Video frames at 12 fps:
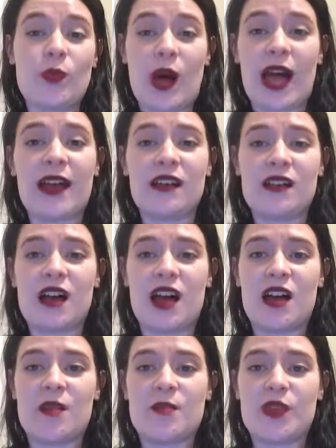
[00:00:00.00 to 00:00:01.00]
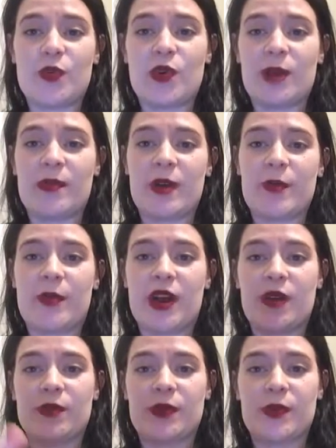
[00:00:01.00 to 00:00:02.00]
a while, the warm up
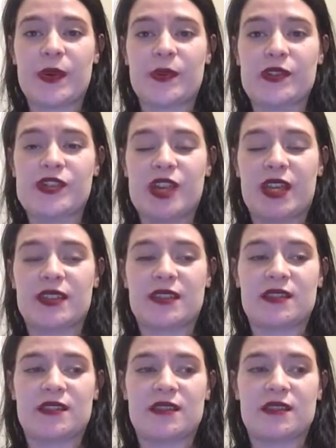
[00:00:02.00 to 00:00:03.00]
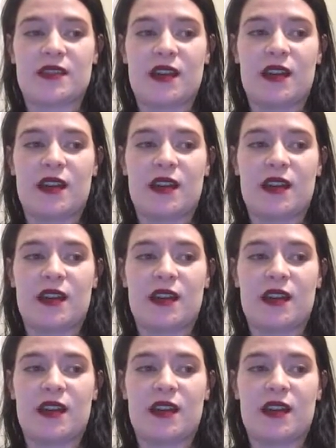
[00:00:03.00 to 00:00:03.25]
part where we were just